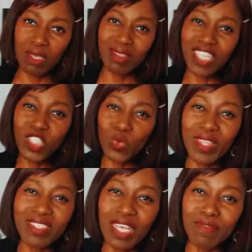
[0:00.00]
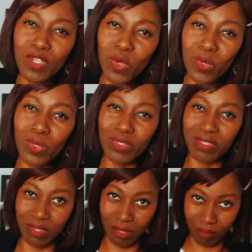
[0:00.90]
That's where the devil
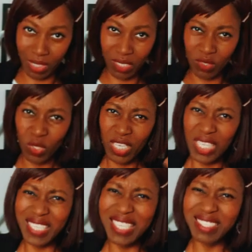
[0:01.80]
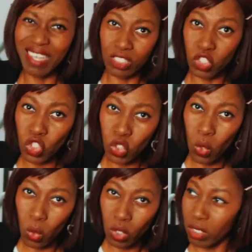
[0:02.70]
goes, because he needs that
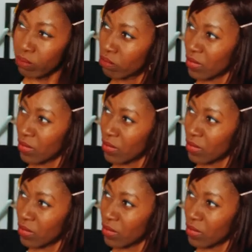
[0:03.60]
soul.